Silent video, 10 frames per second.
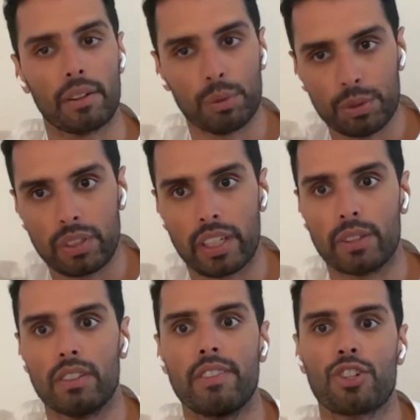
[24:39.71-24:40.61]
We'll do another
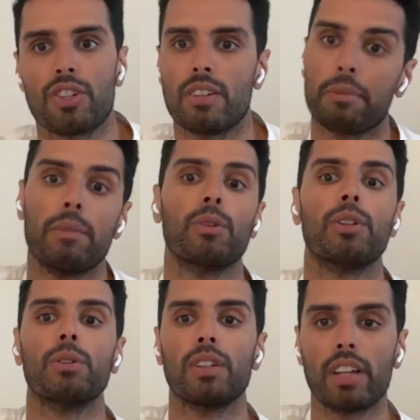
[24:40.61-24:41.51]
revision. Maybe we
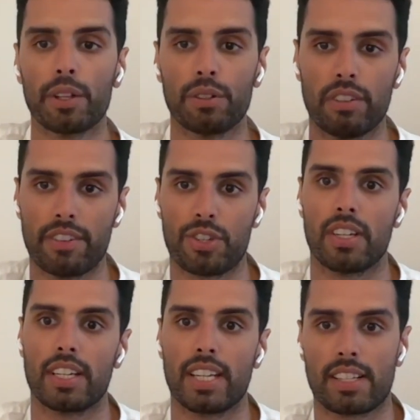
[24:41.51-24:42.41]
do another revision.
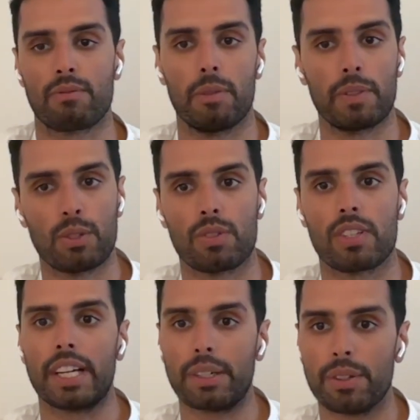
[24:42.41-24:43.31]
It takes maybe 2
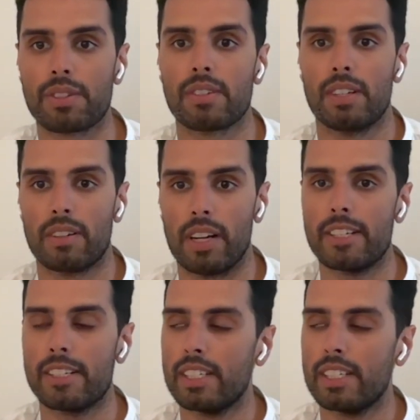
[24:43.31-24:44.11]
cycles, right?